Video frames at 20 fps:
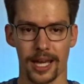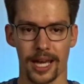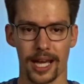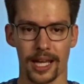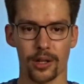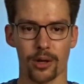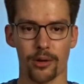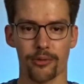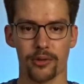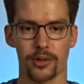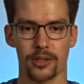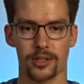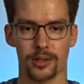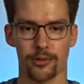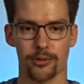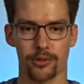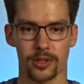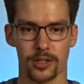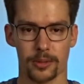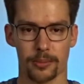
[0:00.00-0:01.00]
and offer a
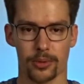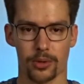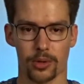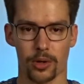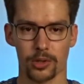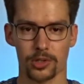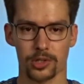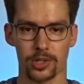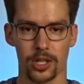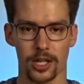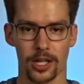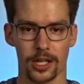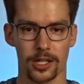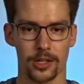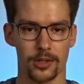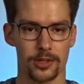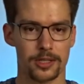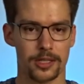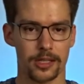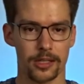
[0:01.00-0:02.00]
different approach,
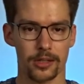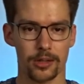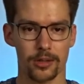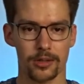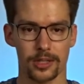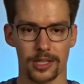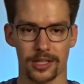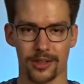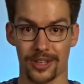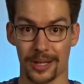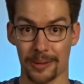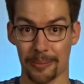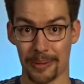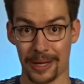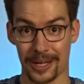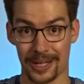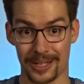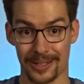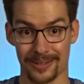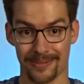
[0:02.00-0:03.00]
you still don't need that
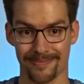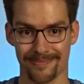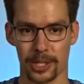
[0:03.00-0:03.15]
many.